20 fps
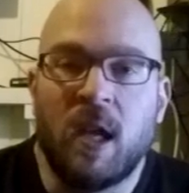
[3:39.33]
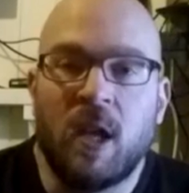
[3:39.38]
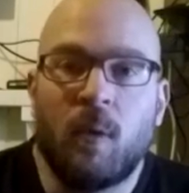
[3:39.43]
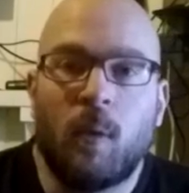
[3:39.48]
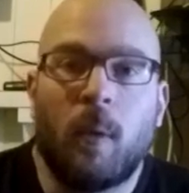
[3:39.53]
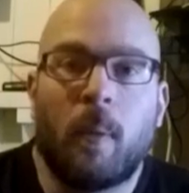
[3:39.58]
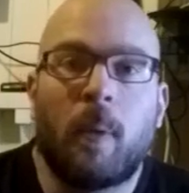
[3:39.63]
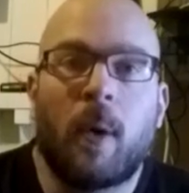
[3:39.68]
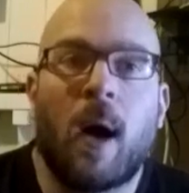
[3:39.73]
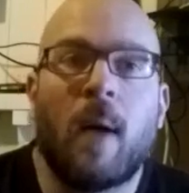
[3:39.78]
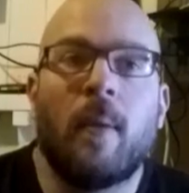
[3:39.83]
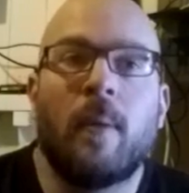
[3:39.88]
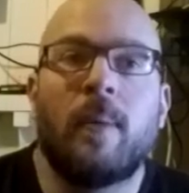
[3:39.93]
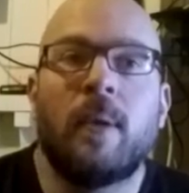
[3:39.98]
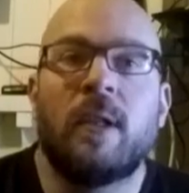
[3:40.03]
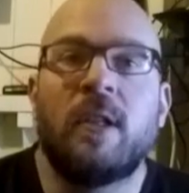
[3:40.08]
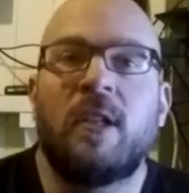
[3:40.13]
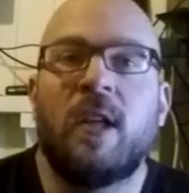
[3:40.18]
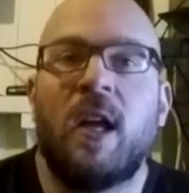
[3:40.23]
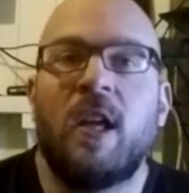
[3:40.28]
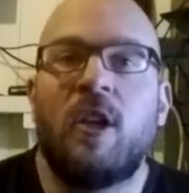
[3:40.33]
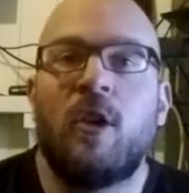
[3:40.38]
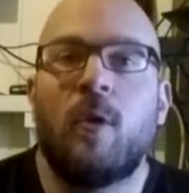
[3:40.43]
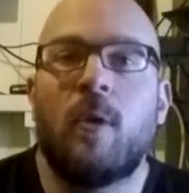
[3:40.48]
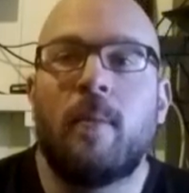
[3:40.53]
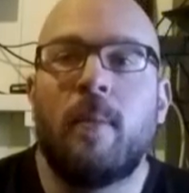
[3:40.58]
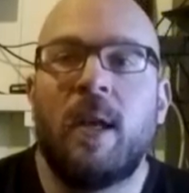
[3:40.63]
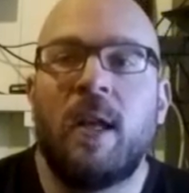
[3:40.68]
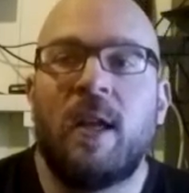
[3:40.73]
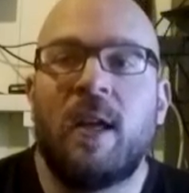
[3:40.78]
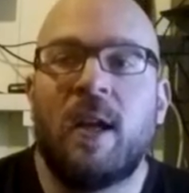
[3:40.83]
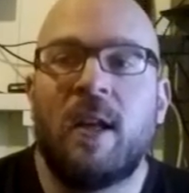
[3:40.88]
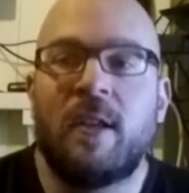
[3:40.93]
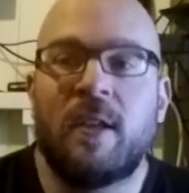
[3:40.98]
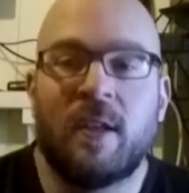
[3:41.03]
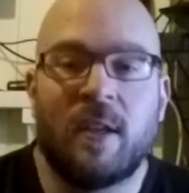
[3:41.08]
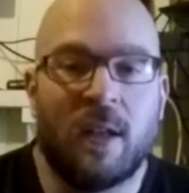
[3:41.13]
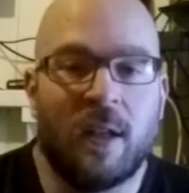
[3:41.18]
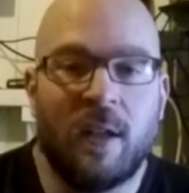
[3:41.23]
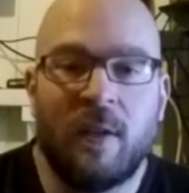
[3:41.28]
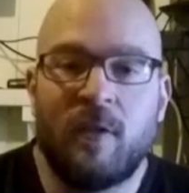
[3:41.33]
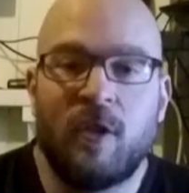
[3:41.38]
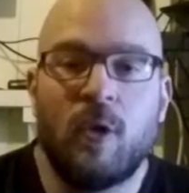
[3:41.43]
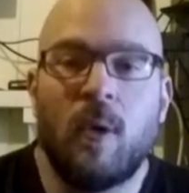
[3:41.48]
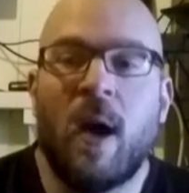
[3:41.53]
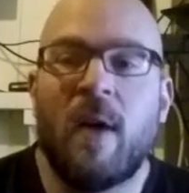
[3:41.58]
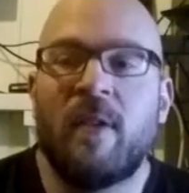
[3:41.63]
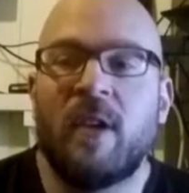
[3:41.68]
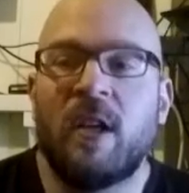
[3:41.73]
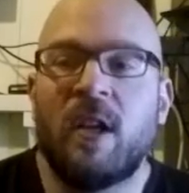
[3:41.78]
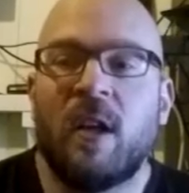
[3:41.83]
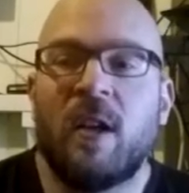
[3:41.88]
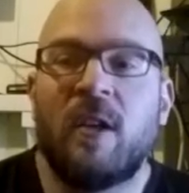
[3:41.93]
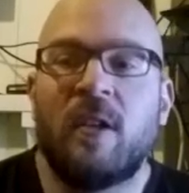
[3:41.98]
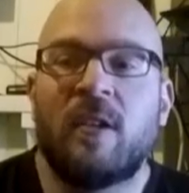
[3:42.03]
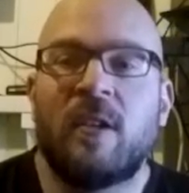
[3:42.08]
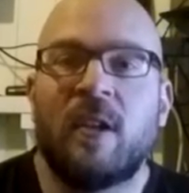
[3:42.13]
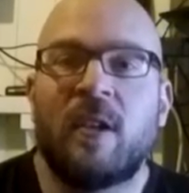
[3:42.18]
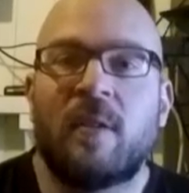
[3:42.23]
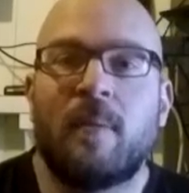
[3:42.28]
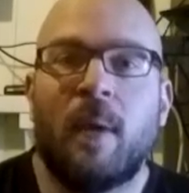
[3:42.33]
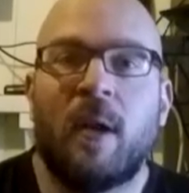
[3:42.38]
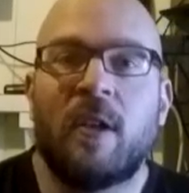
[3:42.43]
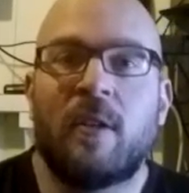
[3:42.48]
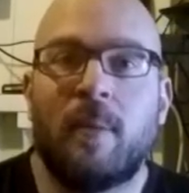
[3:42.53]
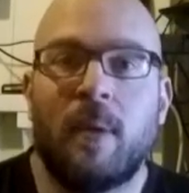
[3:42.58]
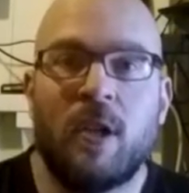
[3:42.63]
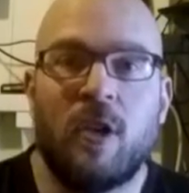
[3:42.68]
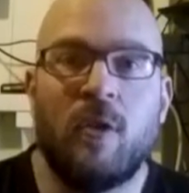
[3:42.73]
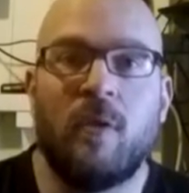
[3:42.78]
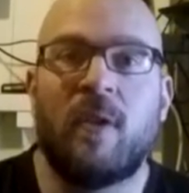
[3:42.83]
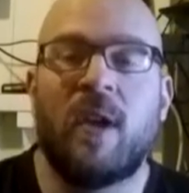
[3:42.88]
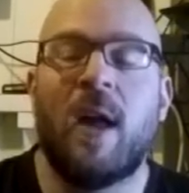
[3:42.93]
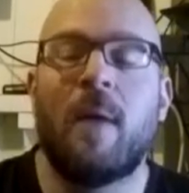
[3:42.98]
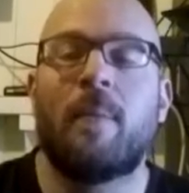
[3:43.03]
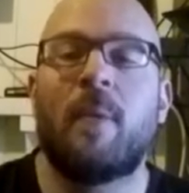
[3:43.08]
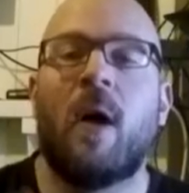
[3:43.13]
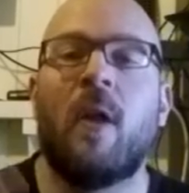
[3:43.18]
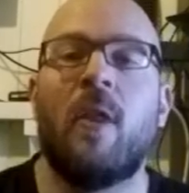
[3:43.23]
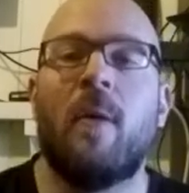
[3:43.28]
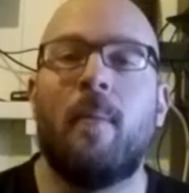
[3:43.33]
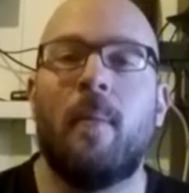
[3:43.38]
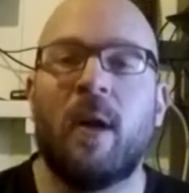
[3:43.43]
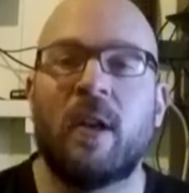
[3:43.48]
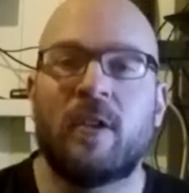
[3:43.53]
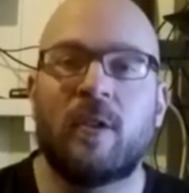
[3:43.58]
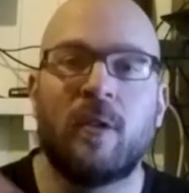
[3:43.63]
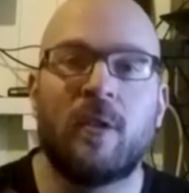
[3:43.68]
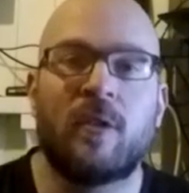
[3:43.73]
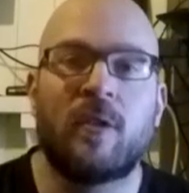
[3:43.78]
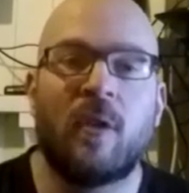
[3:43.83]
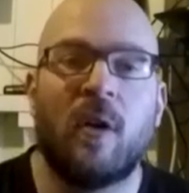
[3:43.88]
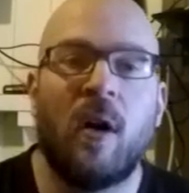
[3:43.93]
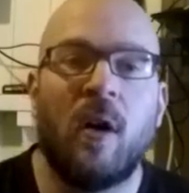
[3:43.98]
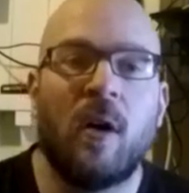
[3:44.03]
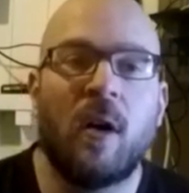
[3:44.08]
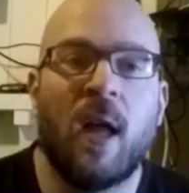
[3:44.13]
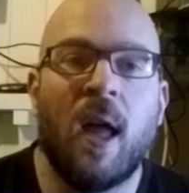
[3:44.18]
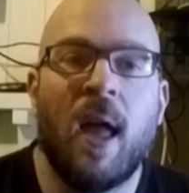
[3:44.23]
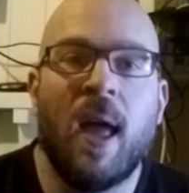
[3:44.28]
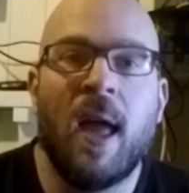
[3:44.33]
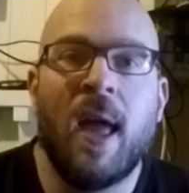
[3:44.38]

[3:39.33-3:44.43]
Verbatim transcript: It will probably take you, in many cases, a lift you haven't done in 6 months, but you've kept all the muscles strong.